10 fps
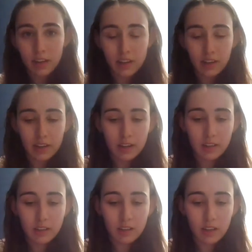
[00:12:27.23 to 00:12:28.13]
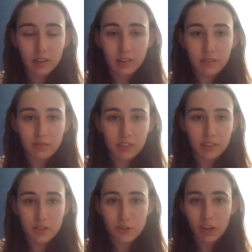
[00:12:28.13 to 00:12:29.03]
and I had a very
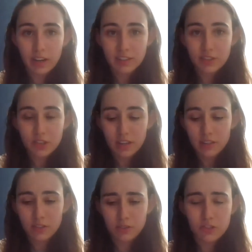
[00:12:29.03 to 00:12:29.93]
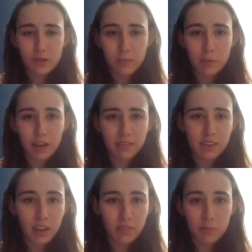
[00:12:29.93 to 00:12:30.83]
strange internship at
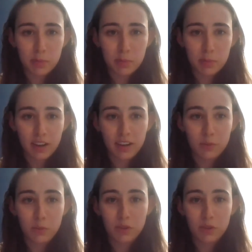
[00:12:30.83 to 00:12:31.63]
the FBI